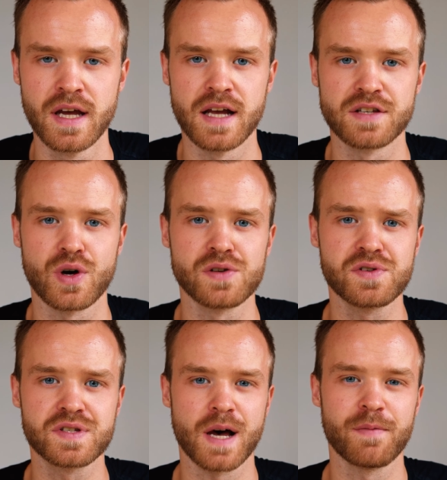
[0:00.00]
is also
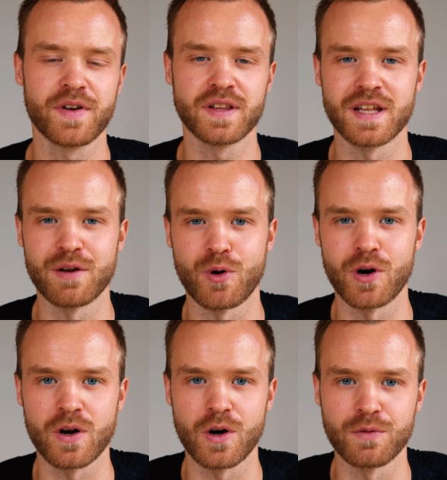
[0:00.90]
something that I
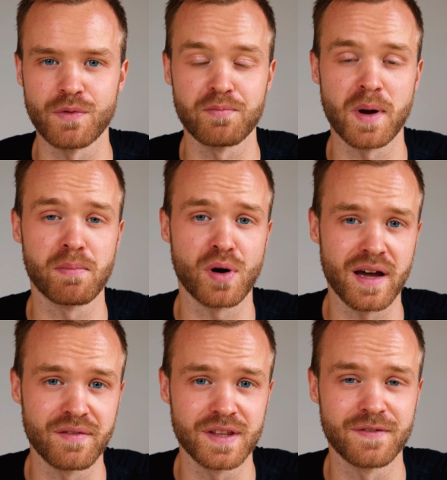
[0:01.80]
work on with my
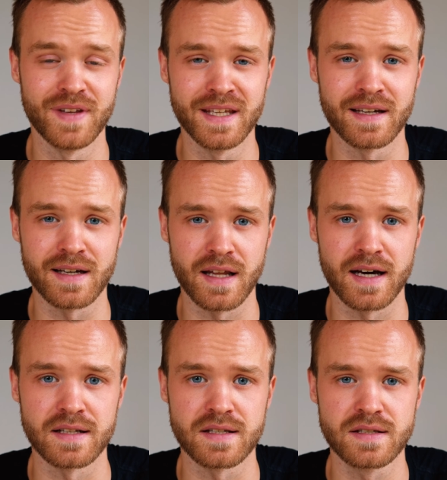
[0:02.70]
private vegan
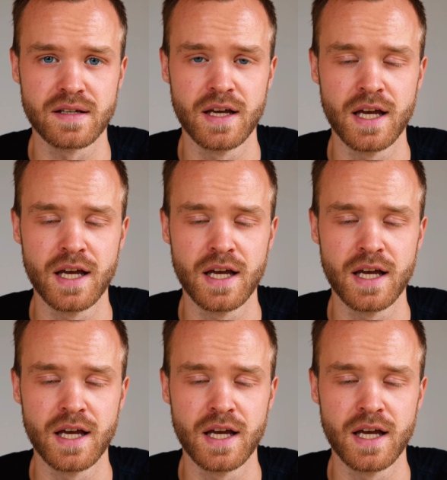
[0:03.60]
clients.